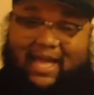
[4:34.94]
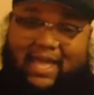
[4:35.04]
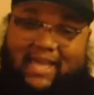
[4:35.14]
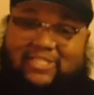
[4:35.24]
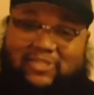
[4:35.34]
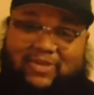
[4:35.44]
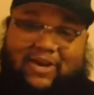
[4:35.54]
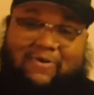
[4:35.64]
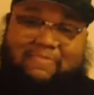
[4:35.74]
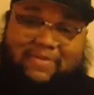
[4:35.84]
As you
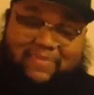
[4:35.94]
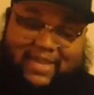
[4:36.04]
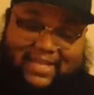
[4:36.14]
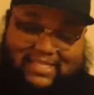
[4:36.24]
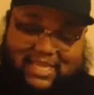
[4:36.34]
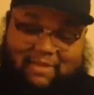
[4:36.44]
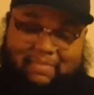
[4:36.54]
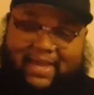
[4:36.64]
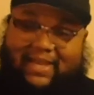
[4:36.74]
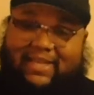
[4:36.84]
know, me being a Tech
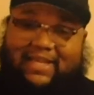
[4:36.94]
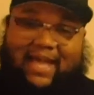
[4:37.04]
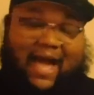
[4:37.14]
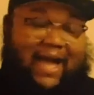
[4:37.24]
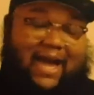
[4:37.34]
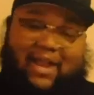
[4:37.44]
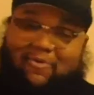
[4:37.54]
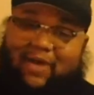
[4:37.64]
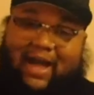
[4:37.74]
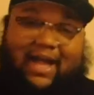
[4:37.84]
Panda, I gotta
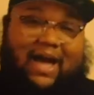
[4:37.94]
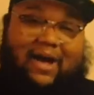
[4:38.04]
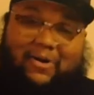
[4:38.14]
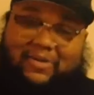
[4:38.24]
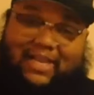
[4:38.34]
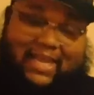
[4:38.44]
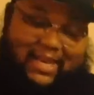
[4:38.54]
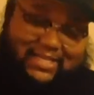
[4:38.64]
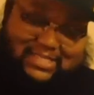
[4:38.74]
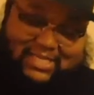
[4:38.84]
rock all the
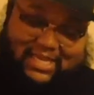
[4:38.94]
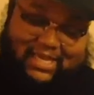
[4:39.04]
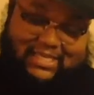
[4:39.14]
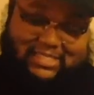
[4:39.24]
latest tech.